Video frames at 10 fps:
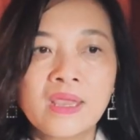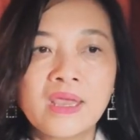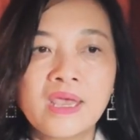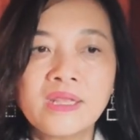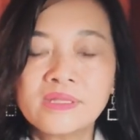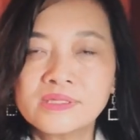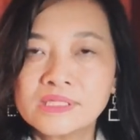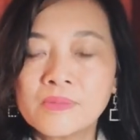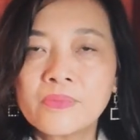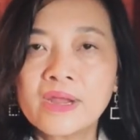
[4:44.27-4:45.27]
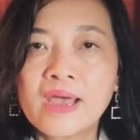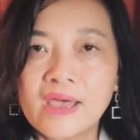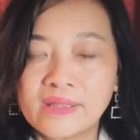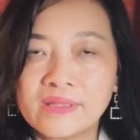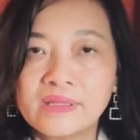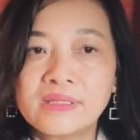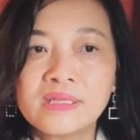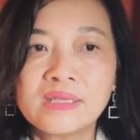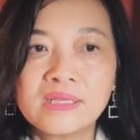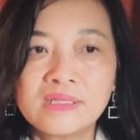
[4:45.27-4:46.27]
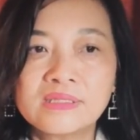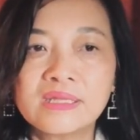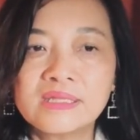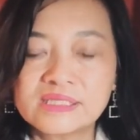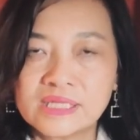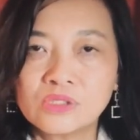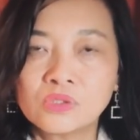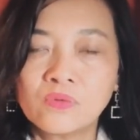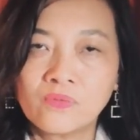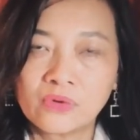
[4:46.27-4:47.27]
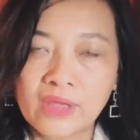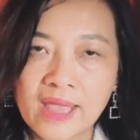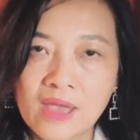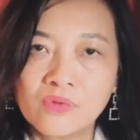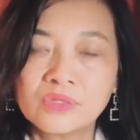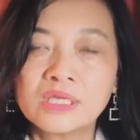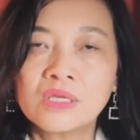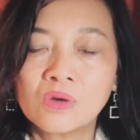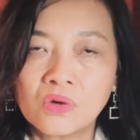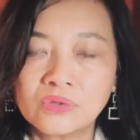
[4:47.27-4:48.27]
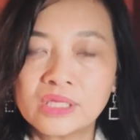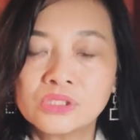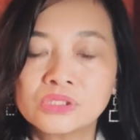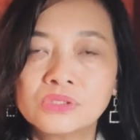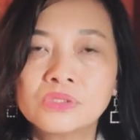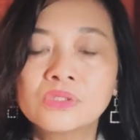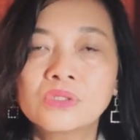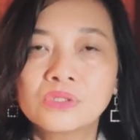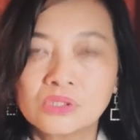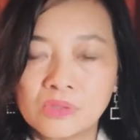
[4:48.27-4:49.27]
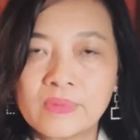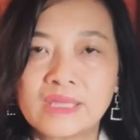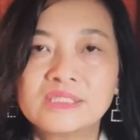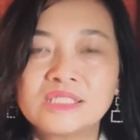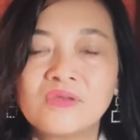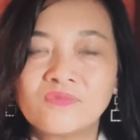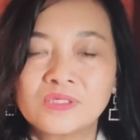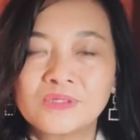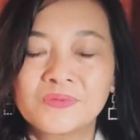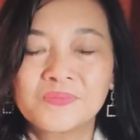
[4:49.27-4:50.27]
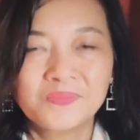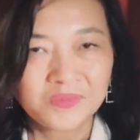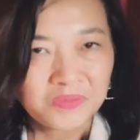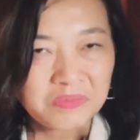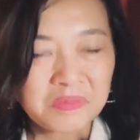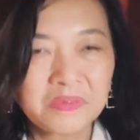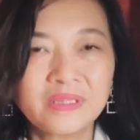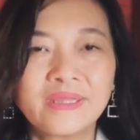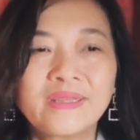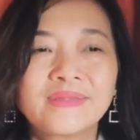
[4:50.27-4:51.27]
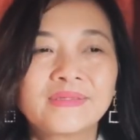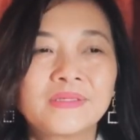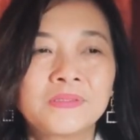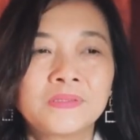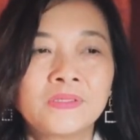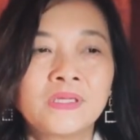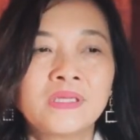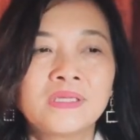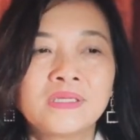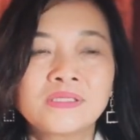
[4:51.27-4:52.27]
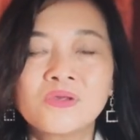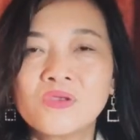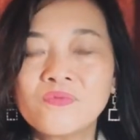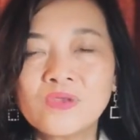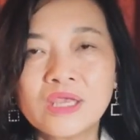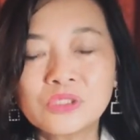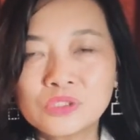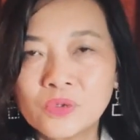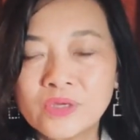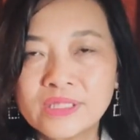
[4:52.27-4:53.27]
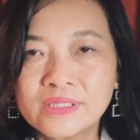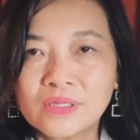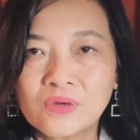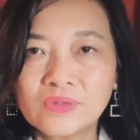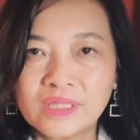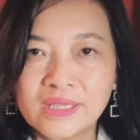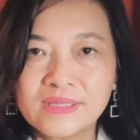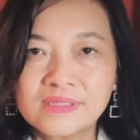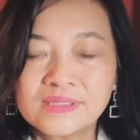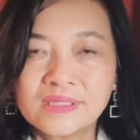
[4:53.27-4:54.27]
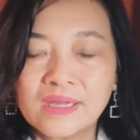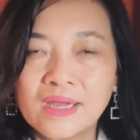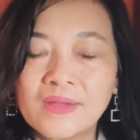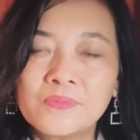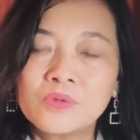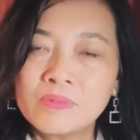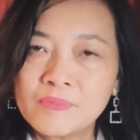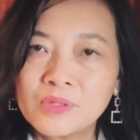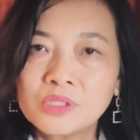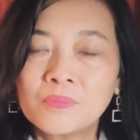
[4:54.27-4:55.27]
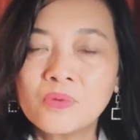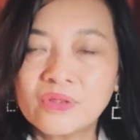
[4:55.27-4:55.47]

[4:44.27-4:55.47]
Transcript: and a separate identity is essential for a healthy connection to be achieved. Remember that? So if you enjoy the contents, remember to put a